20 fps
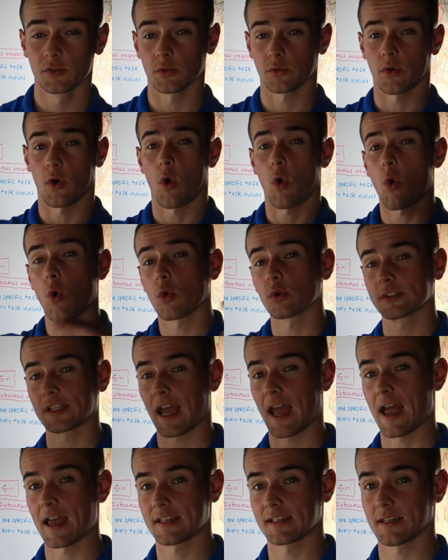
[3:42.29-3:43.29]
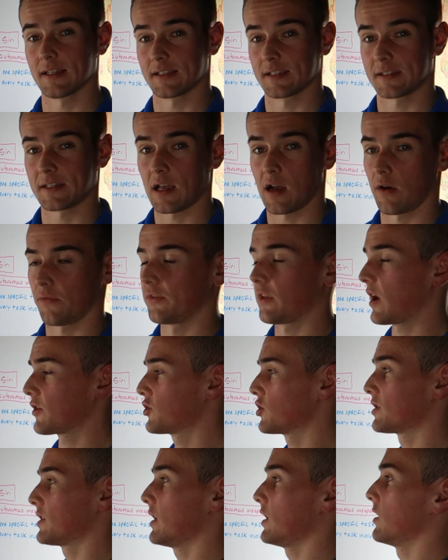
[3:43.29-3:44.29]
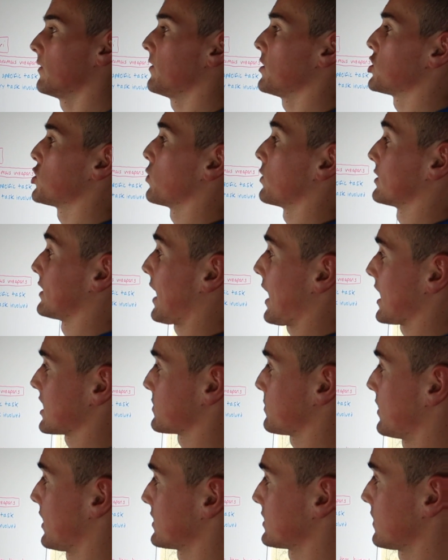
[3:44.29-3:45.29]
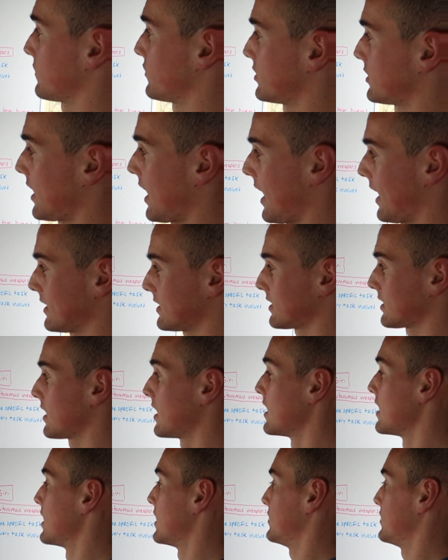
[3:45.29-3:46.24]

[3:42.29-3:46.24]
So the whole task itself, not just individual aspects of the task,